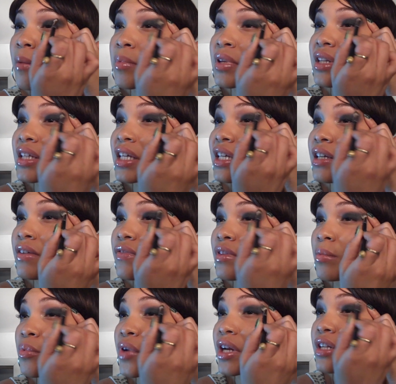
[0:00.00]
I believe
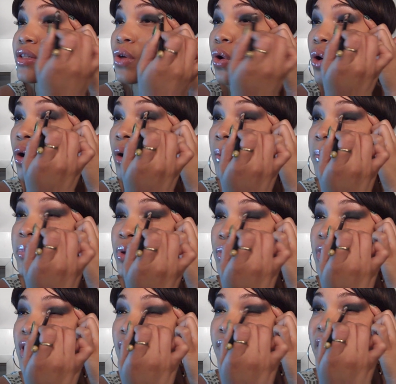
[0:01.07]
the brand is called
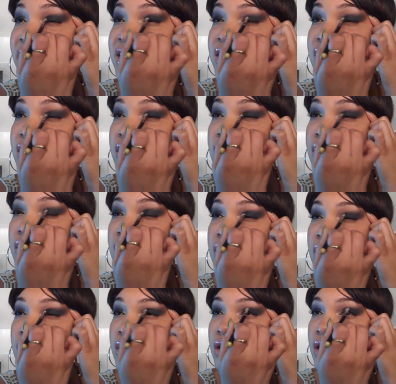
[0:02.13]
Beauty of Essence.
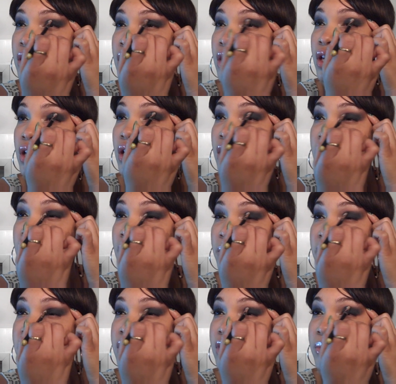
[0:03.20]
Their
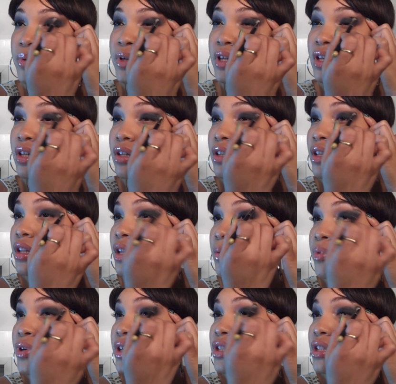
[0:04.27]
brushes are pretty good and
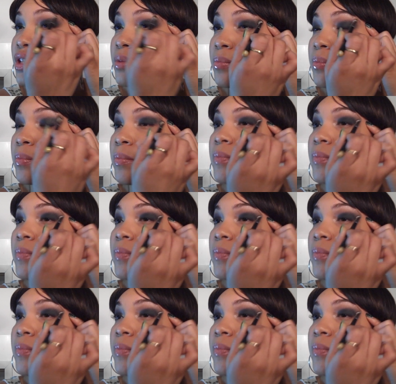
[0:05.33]
they're pretty cheap.